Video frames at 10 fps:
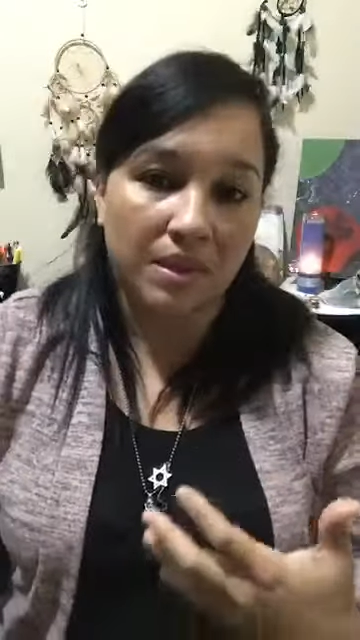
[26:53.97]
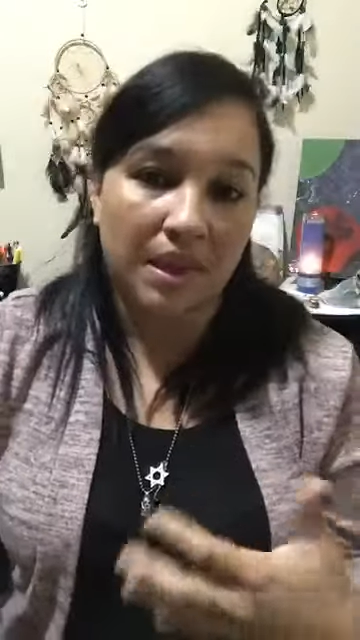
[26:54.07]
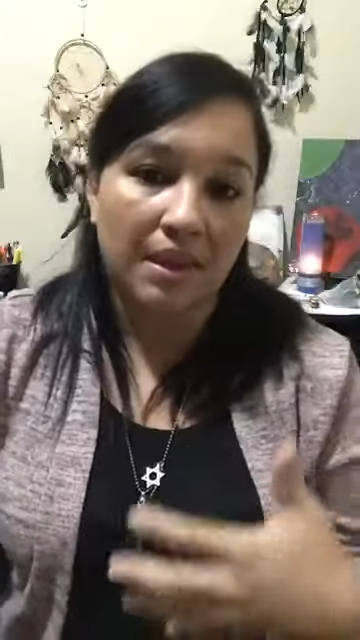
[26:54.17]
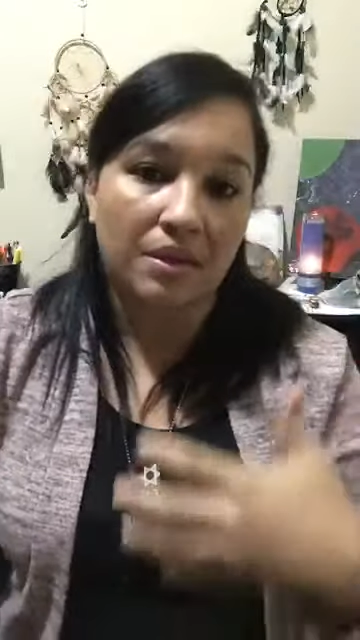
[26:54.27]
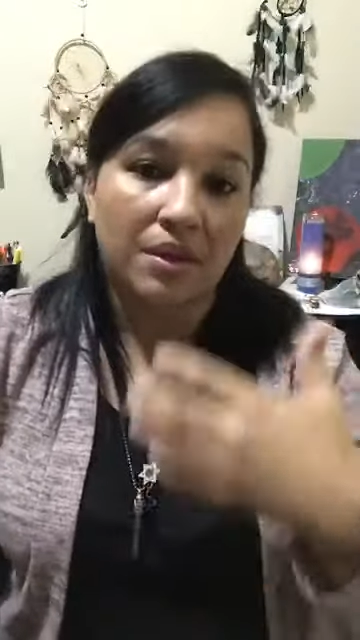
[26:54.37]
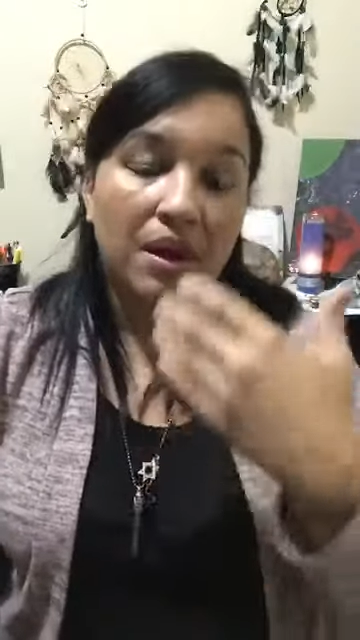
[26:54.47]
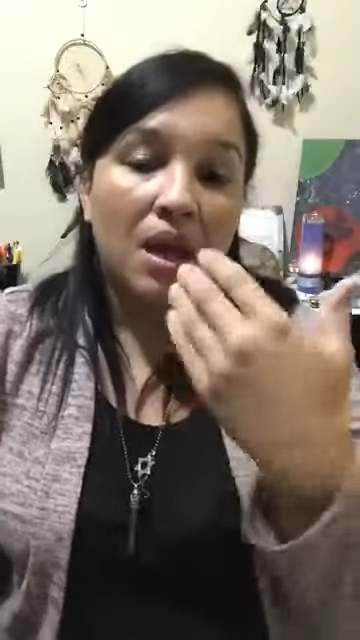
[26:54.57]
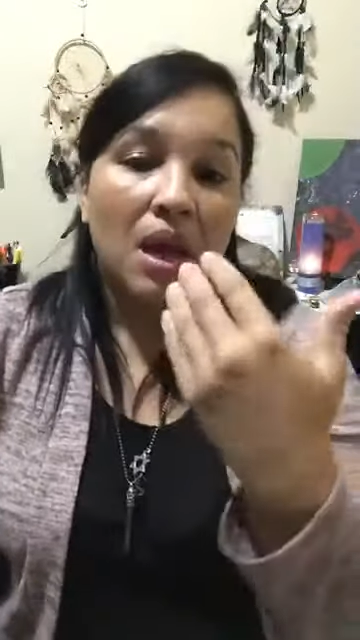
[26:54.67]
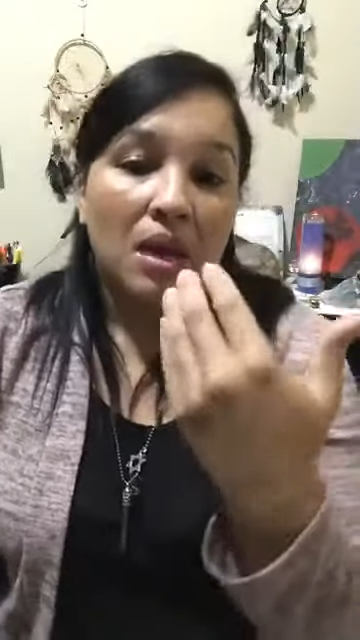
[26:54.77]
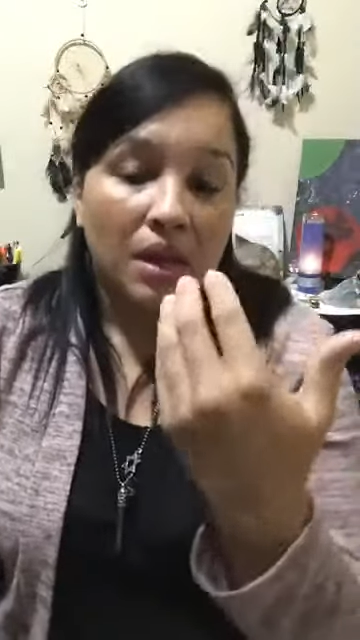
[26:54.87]
Tyler,
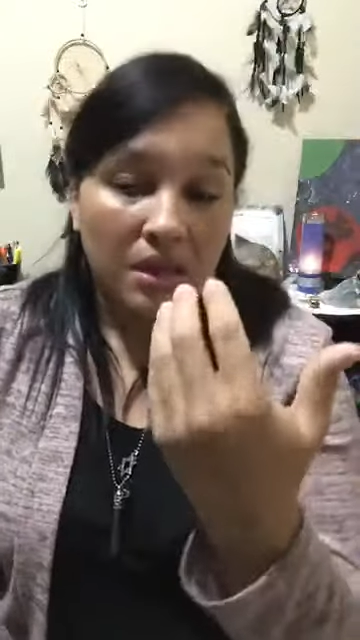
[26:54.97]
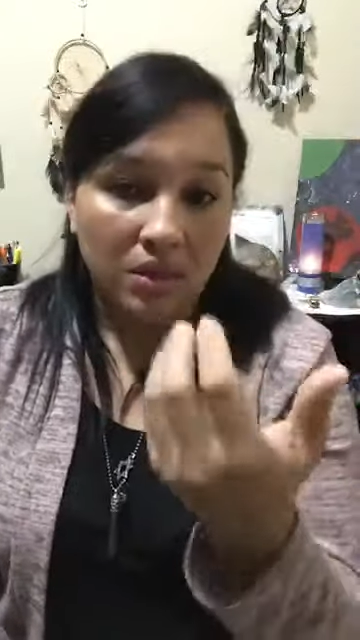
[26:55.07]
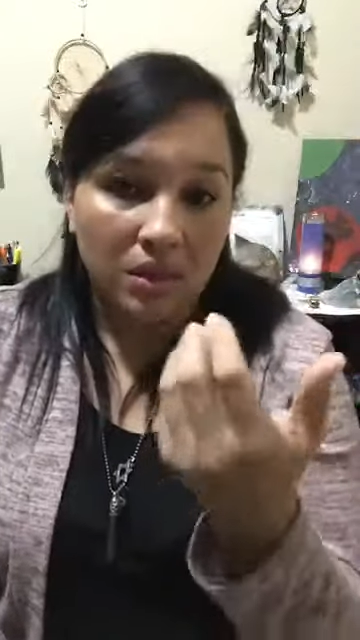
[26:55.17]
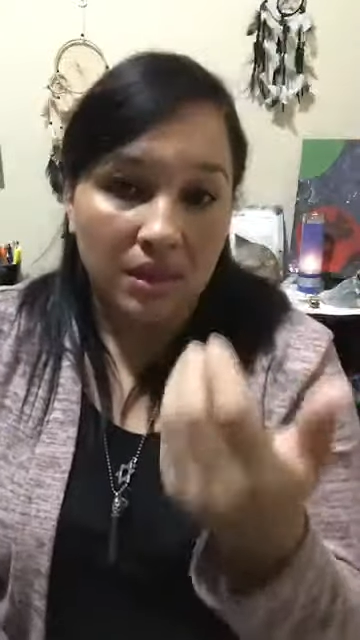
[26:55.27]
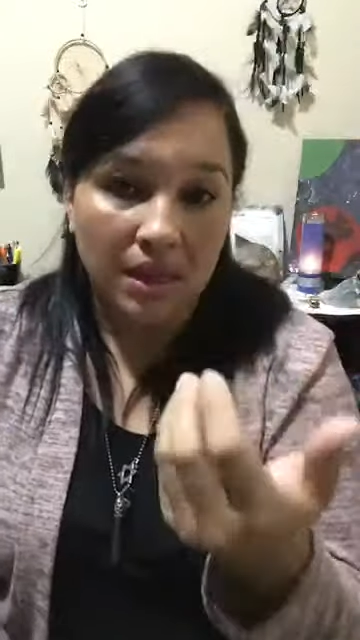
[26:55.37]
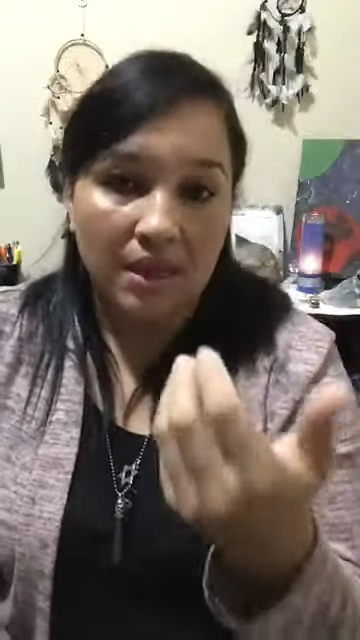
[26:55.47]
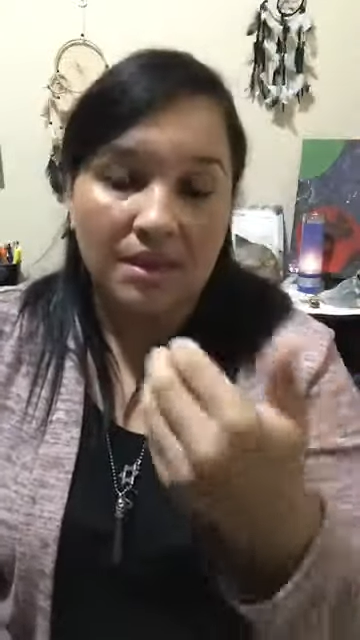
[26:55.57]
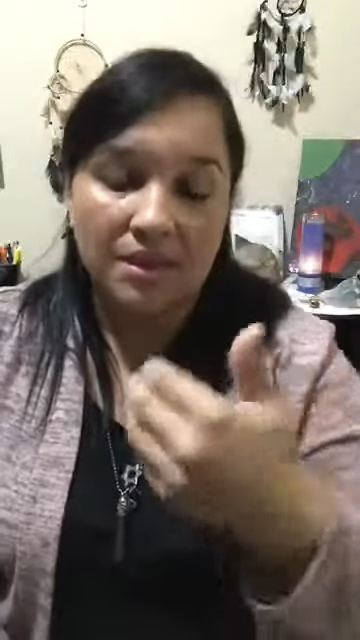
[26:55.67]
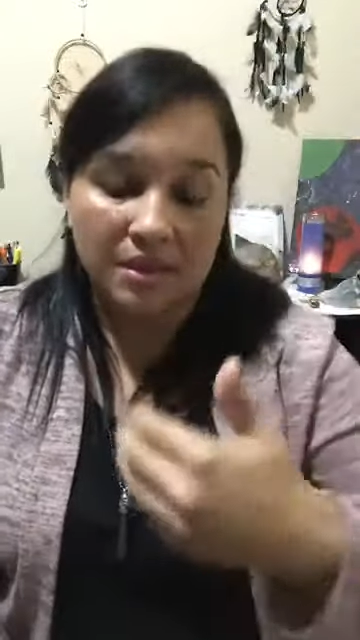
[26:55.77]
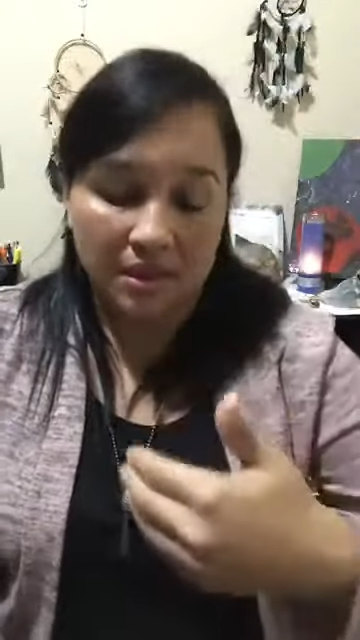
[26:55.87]
in your
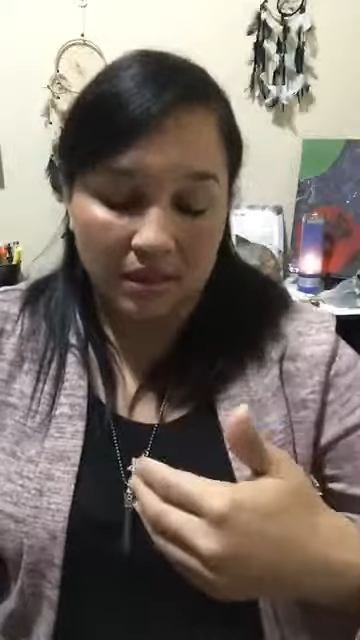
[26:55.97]
case,